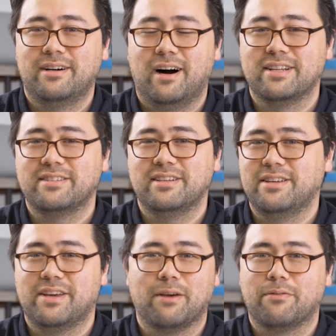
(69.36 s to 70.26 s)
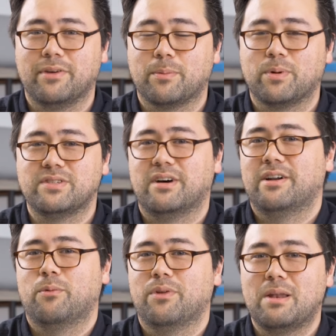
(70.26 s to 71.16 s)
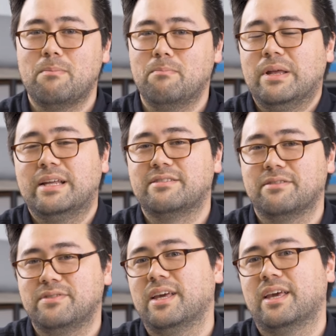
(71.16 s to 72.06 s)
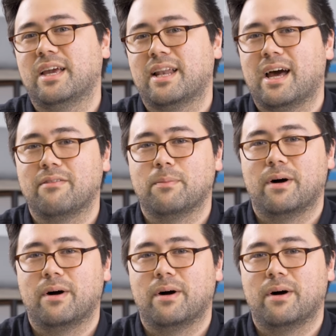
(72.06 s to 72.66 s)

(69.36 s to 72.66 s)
honestly, you get fingerprints on it within minutes of taking it out of the